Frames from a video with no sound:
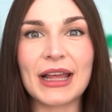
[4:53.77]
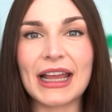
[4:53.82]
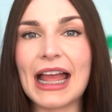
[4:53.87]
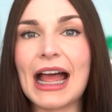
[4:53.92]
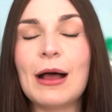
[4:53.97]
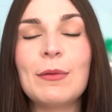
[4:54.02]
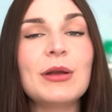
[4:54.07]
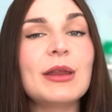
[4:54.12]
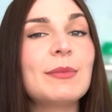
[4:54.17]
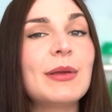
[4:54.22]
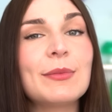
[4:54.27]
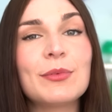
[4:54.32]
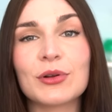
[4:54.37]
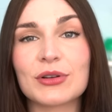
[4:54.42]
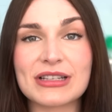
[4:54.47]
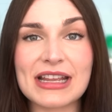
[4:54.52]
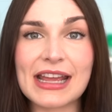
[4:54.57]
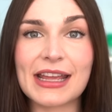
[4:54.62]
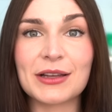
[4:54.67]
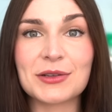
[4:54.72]
Like, how many people
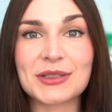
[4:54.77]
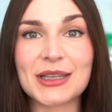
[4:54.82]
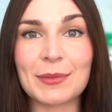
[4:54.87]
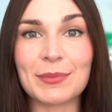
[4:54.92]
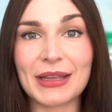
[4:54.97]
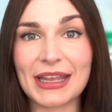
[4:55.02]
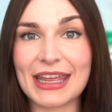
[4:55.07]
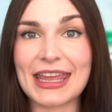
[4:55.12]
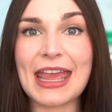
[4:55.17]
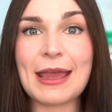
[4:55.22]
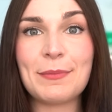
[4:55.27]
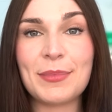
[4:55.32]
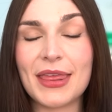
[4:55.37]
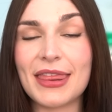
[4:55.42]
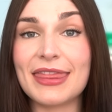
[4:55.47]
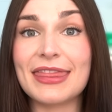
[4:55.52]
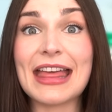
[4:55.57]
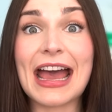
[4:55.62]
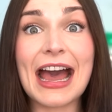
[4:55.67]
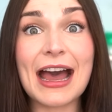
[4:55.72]
are taking Ozempic? It can't
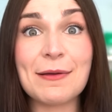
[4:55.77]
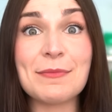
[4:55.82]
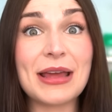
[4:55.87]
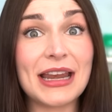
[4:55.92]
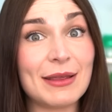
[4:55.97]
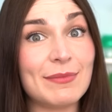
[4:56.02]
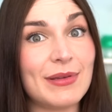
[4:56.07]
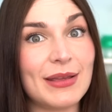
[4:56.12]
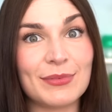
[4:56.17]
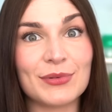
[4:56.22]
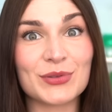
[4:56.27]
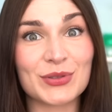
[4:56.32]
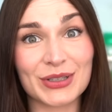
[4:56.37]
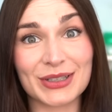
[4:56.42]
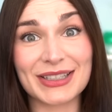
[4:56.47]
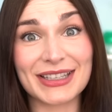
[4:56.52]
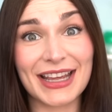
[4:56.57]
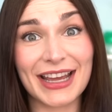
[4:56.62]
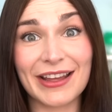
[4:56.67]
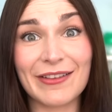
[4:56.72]
be that many people
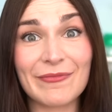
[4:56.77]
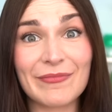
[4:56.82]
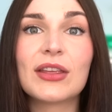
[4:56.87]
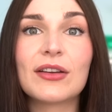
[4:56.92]
just yet.